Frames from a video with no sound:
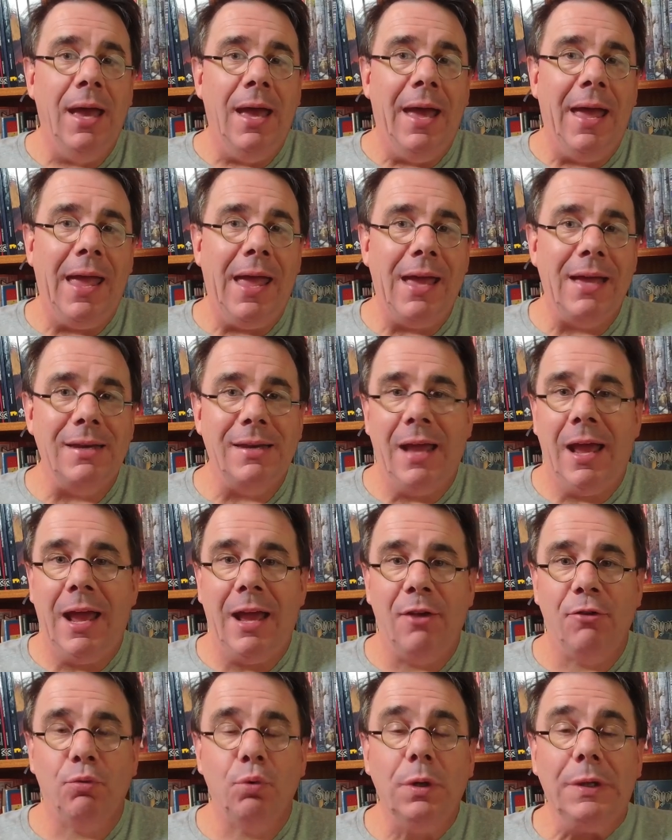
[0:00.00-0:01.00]
and
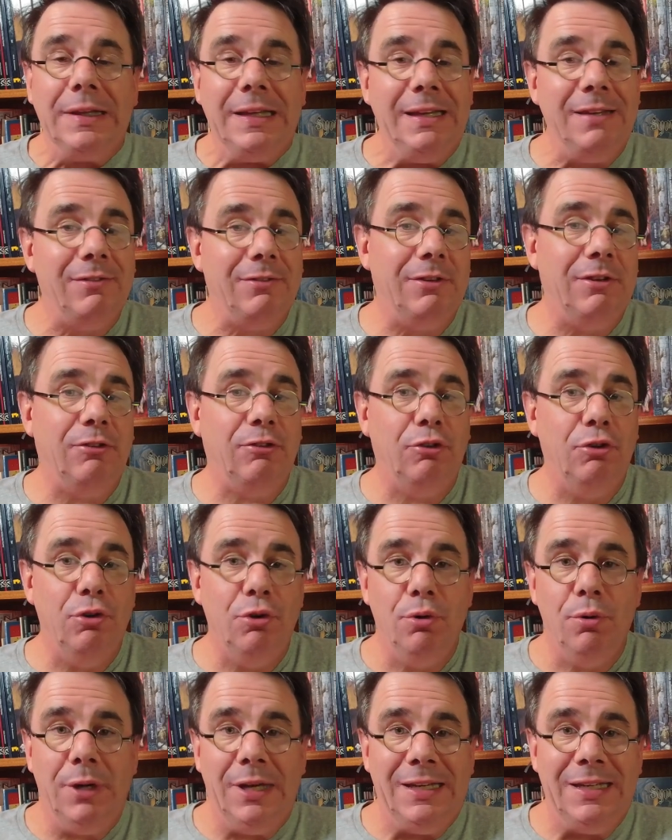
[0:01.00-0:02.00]
has released this
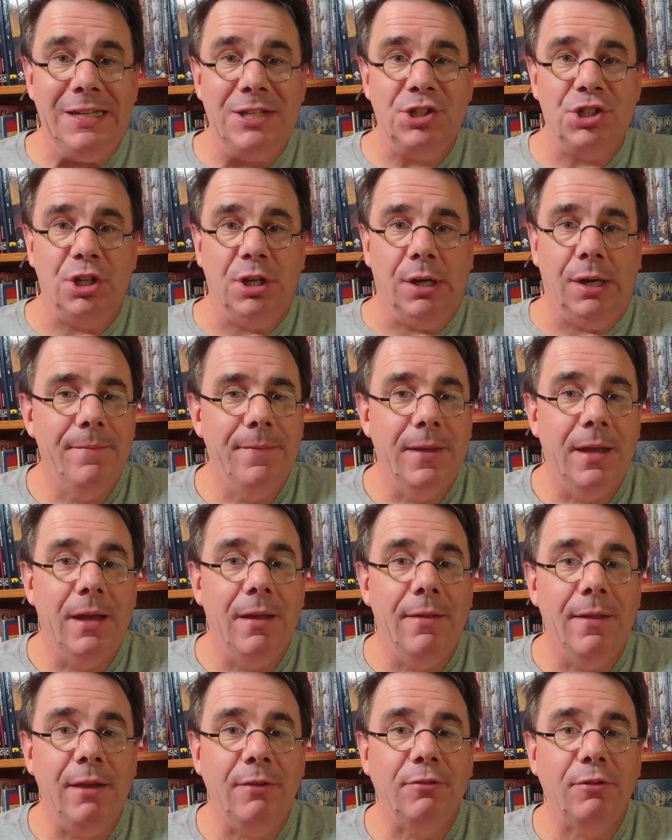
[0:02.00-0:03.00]
new edition.
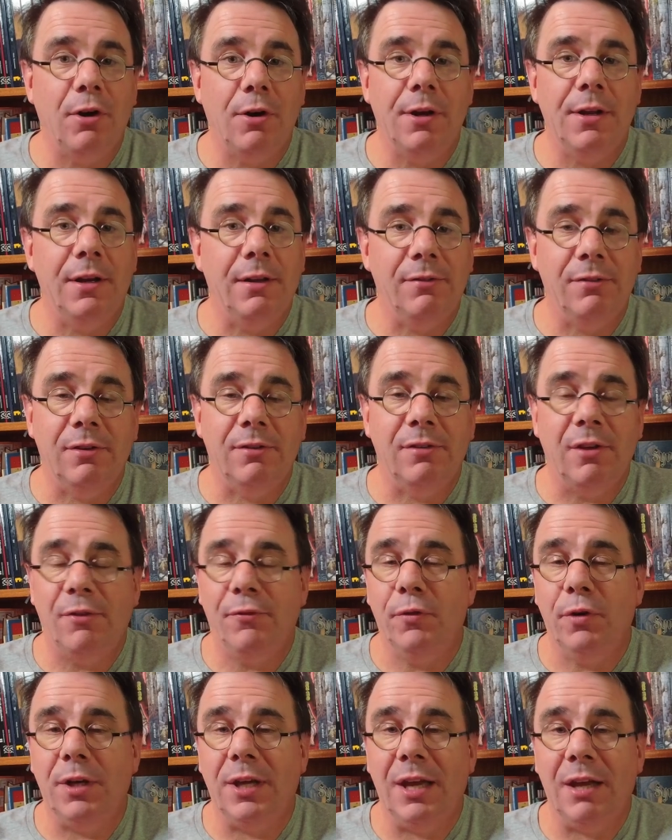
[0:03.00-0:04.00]
They started a
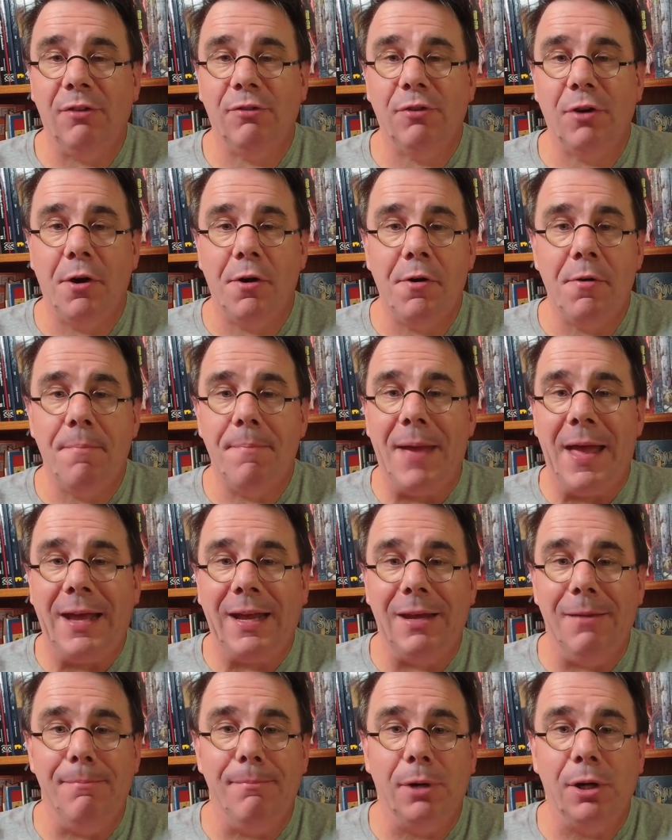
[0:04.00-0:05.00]
successful Kickstarter
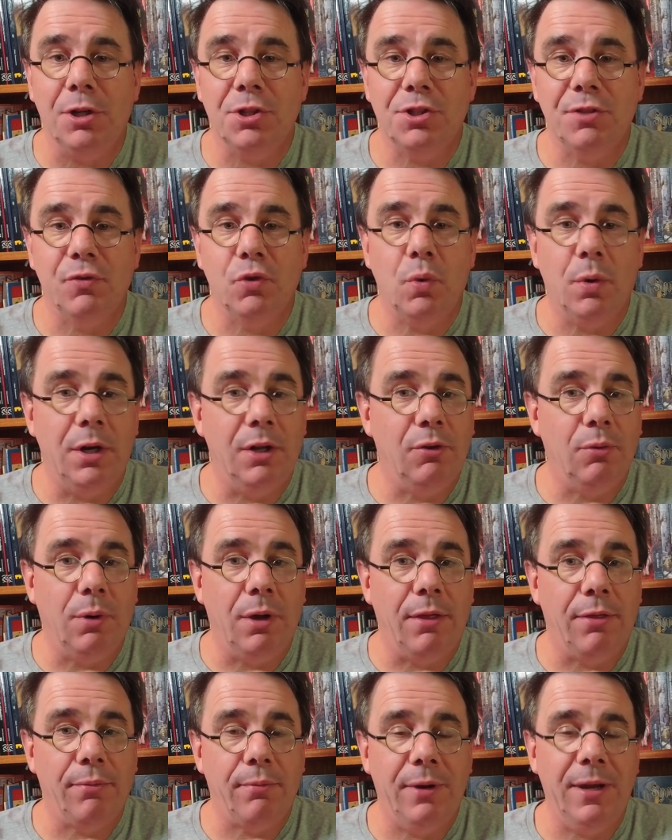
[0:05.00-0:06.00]
back in March of
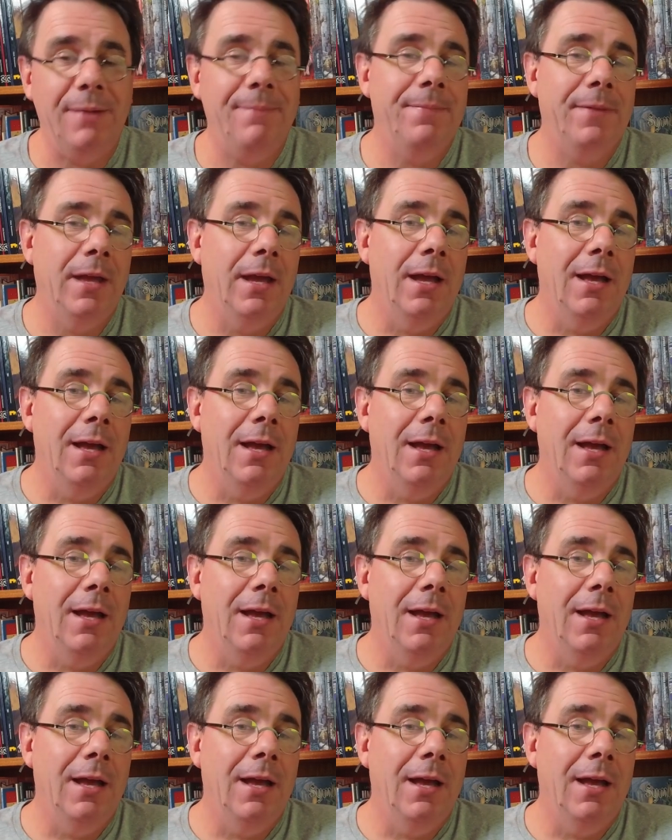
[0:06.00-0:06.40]
2023.